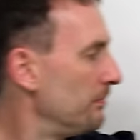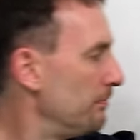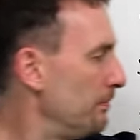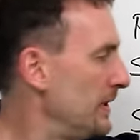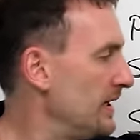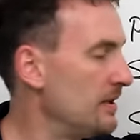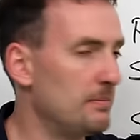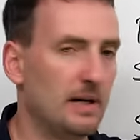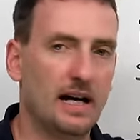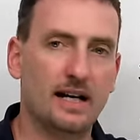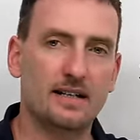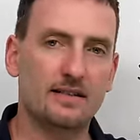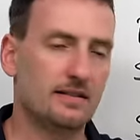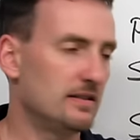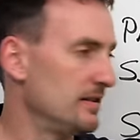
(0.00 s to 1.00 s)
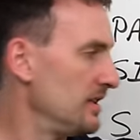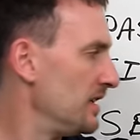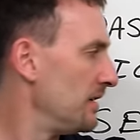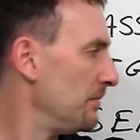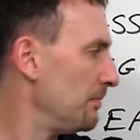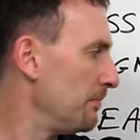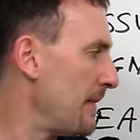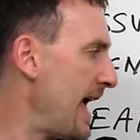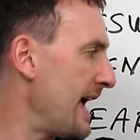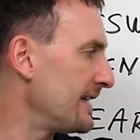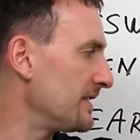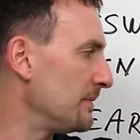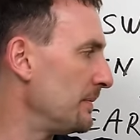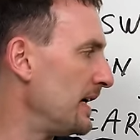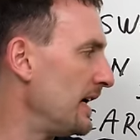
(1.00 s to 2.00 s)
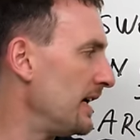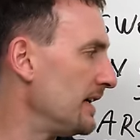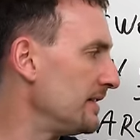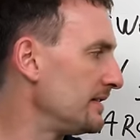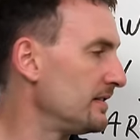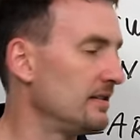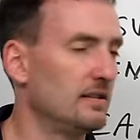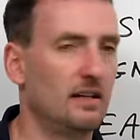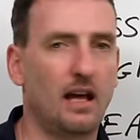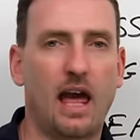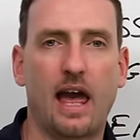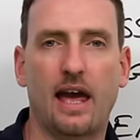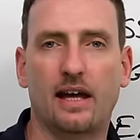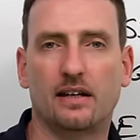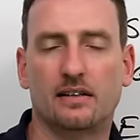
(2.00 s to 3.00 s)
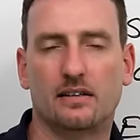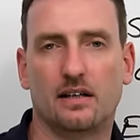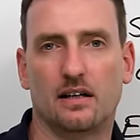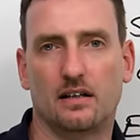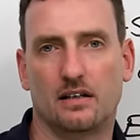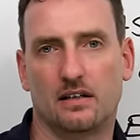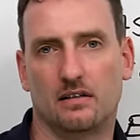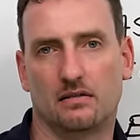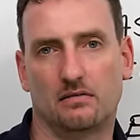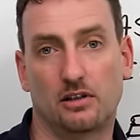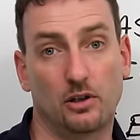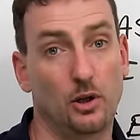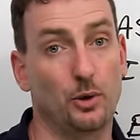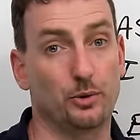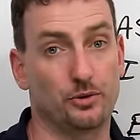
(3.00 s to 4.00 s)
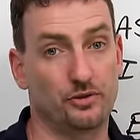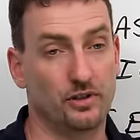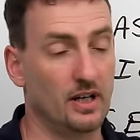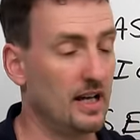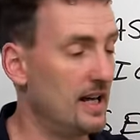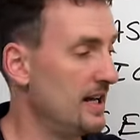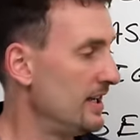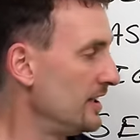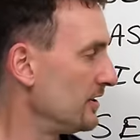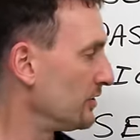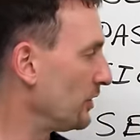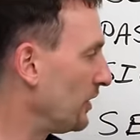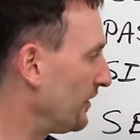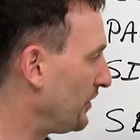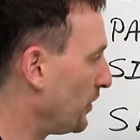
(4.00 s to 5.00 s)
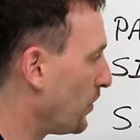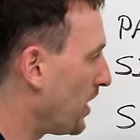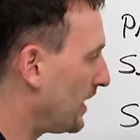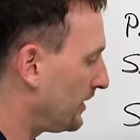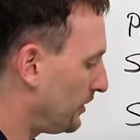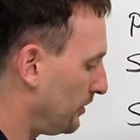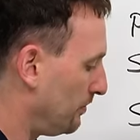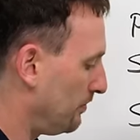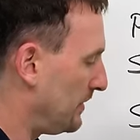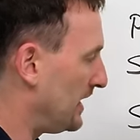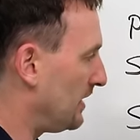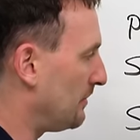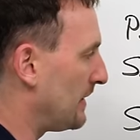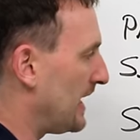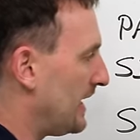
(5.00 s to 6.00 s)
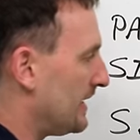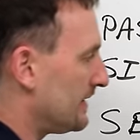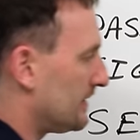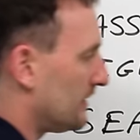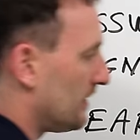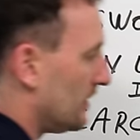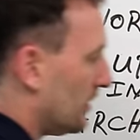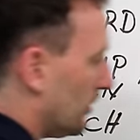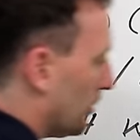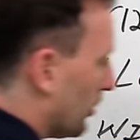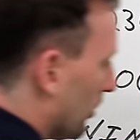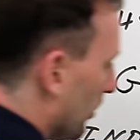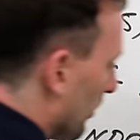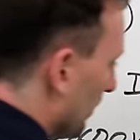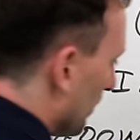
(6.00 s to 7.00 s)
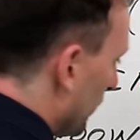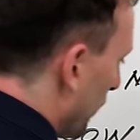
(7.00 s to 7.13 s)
Minimize, maximize, and close. So if you want to minimize your